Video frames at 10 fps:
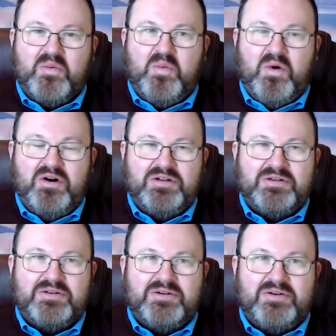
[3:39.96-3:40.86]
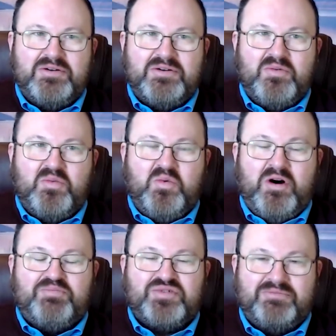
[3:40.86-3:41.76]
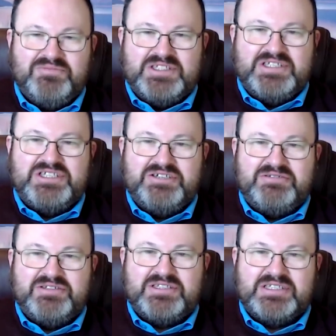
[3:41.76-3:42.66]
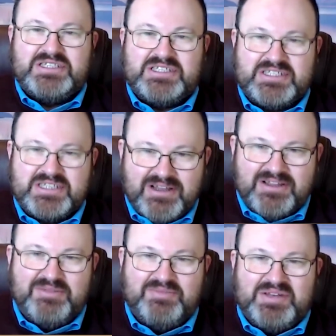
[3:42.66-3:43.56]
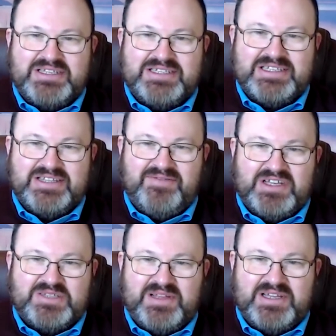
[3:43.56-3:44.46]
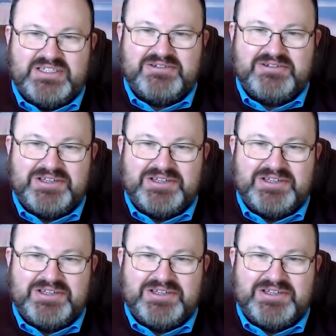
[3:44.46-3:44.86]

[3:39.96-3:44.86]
What what prompted you to start the business in the first place?